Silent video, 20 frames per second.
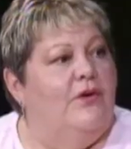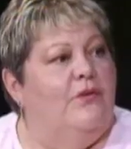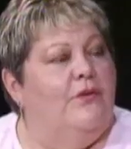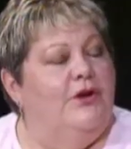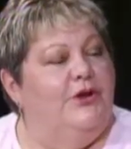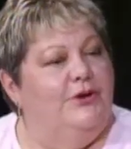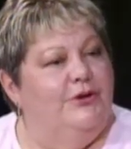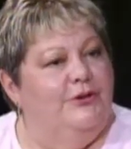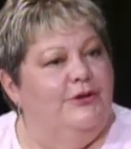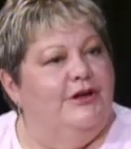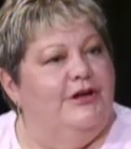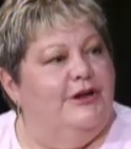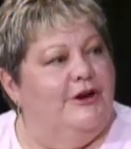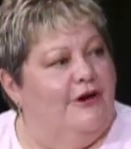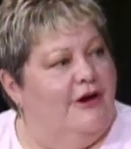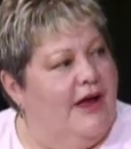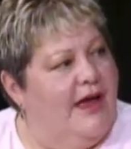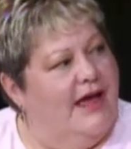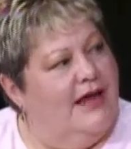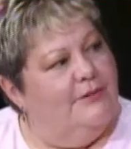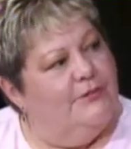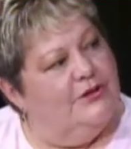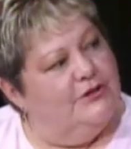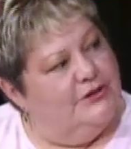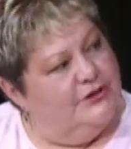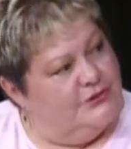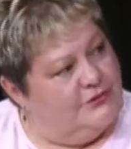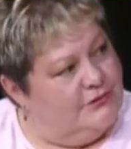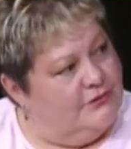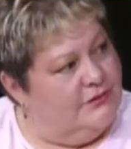when you look at our animal
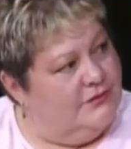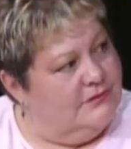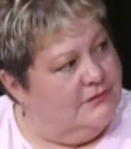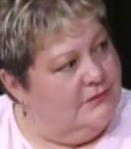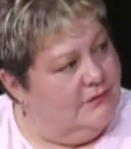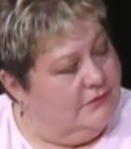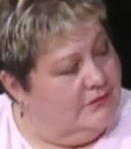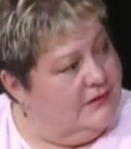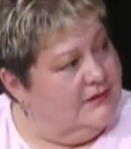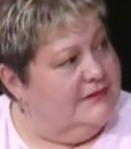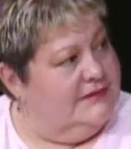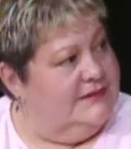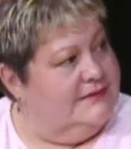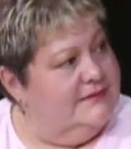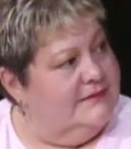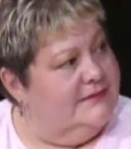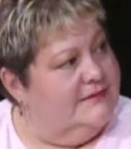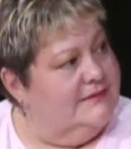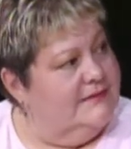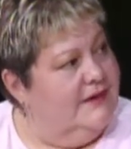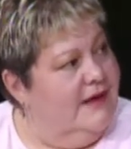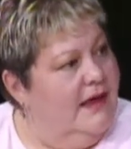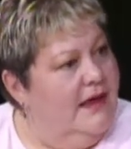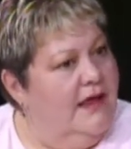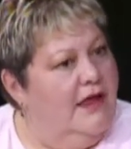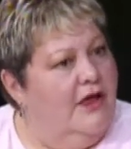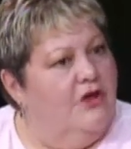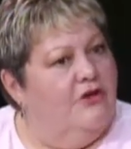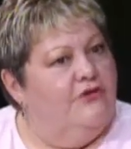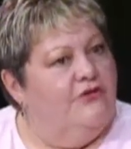control ordinances,
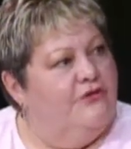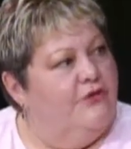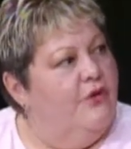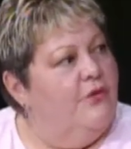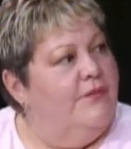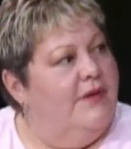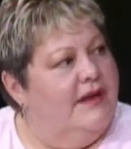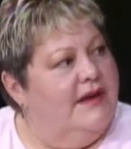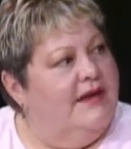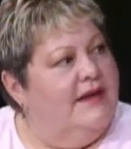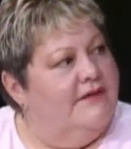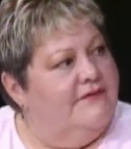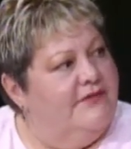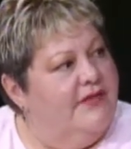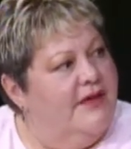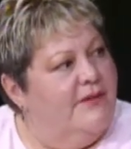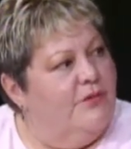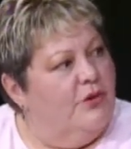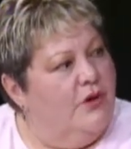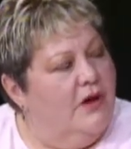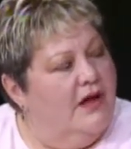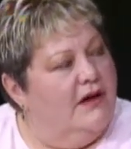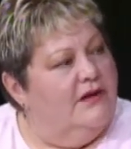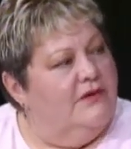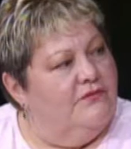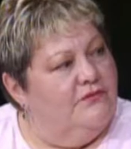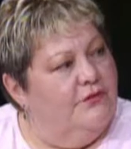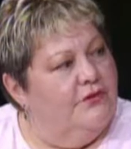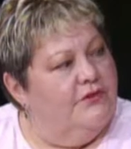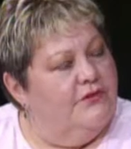so many of them are
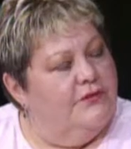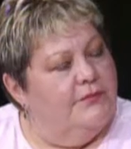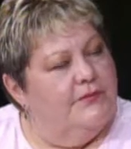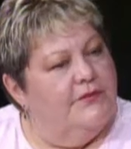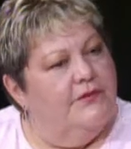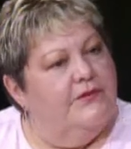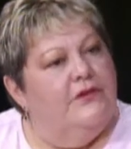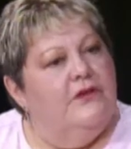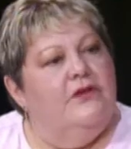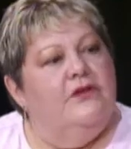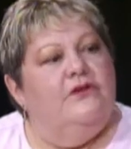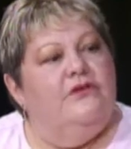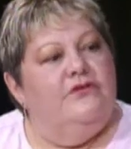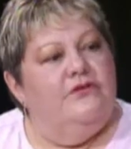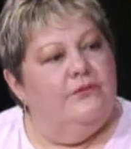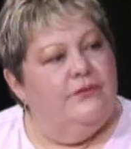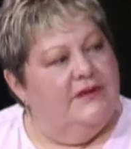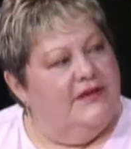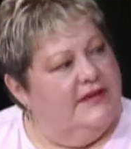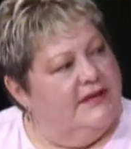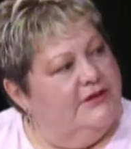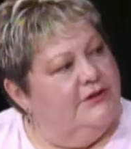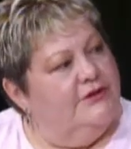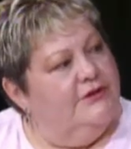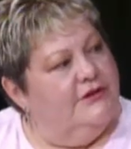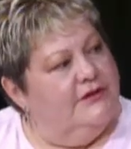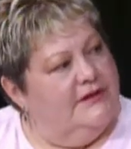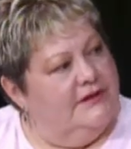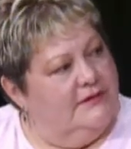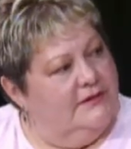unenforceable. So we need
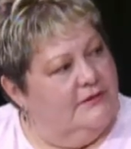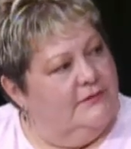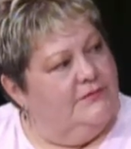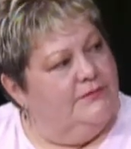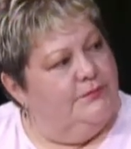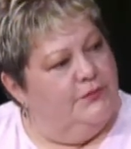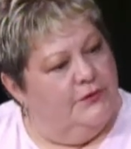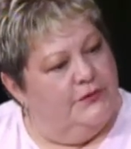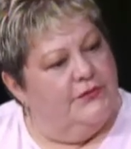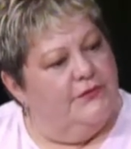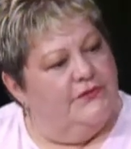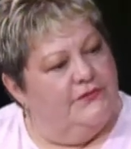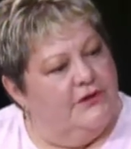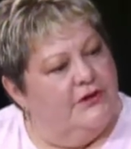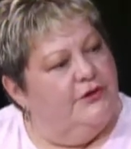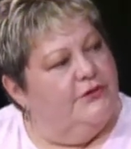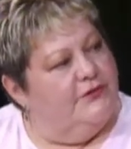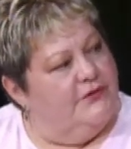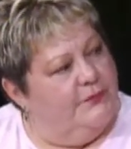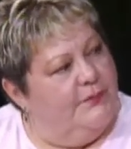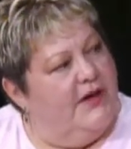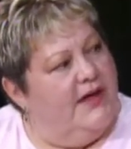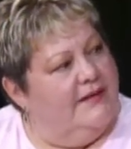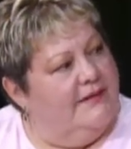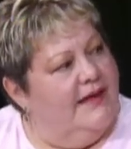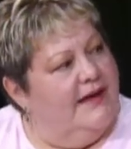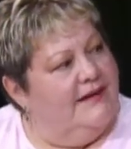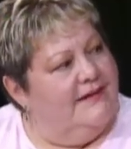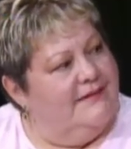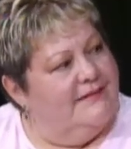to put those under a
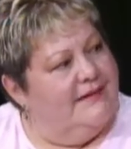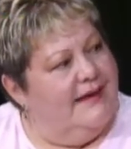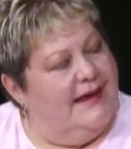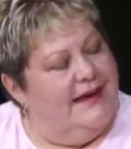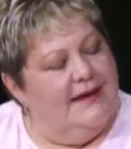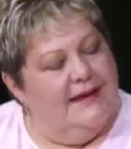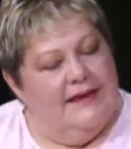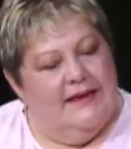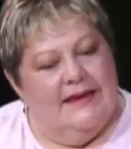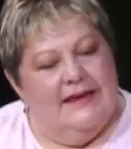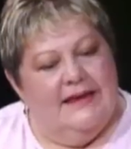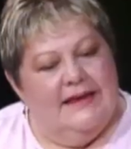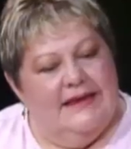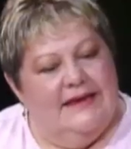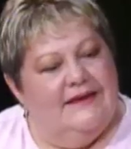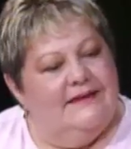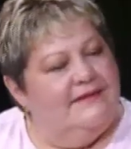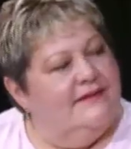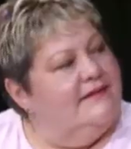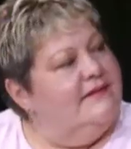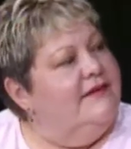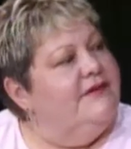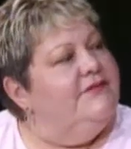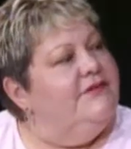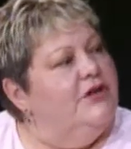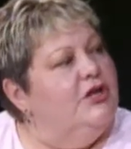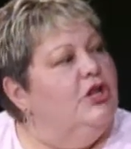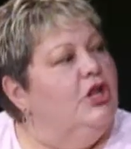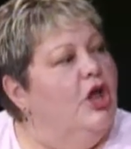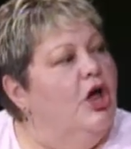spotlight and say, is this
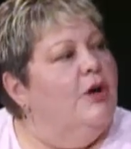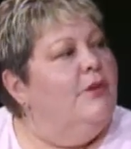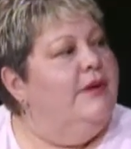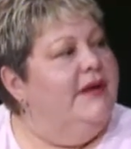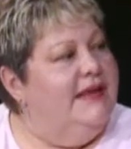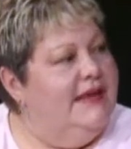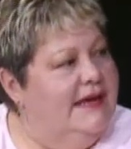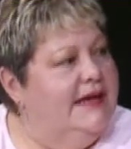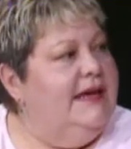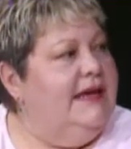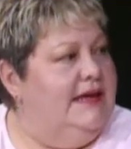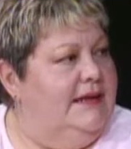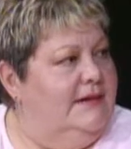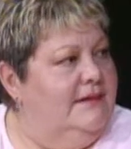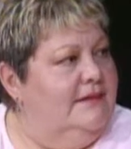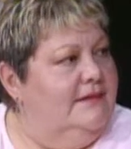even a law we need?